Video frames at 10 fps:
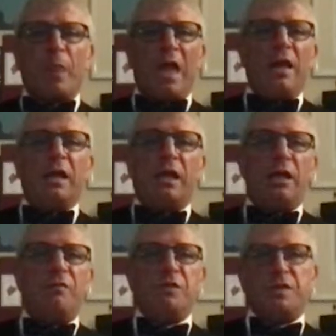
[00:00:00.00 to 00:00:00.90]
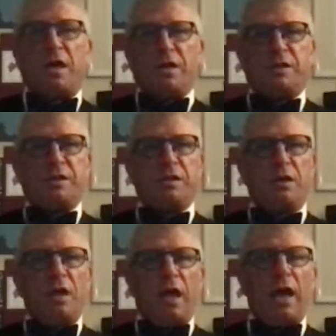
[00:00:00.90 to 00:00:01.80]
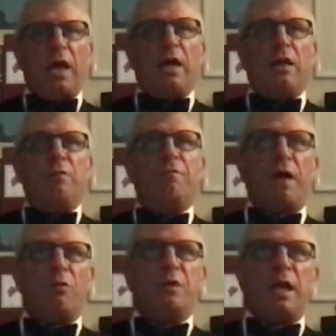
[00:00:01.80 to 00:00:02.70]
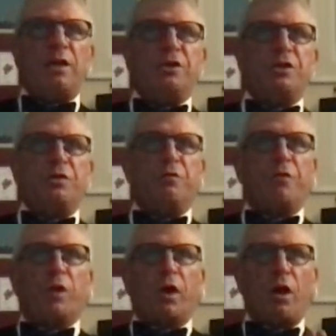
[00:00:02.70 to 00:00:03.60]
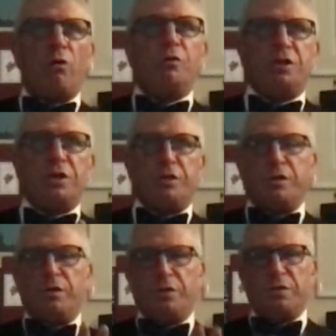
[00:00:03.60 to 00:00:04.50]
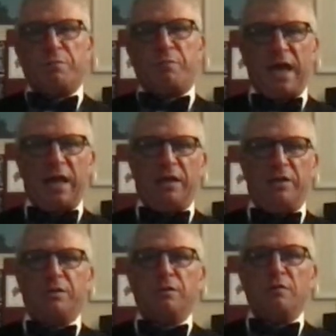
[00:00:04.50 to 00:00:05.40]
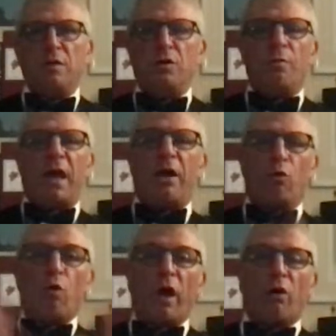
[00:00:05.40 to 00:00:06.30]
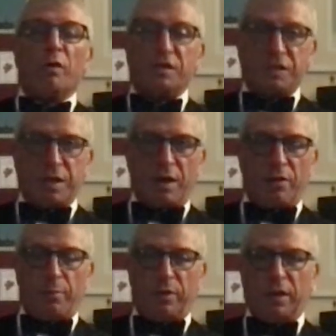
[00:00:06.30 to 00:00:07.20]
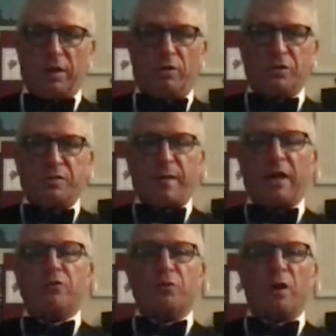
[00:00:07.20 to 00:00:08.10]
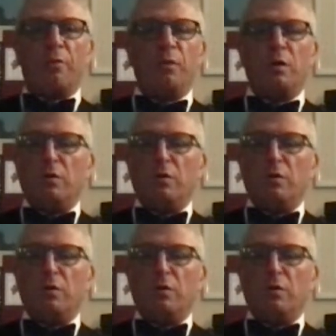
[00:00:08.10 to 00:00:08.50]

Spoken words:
and it gives us a foundation for cogent debate. No matter where we sit on the political spectrum,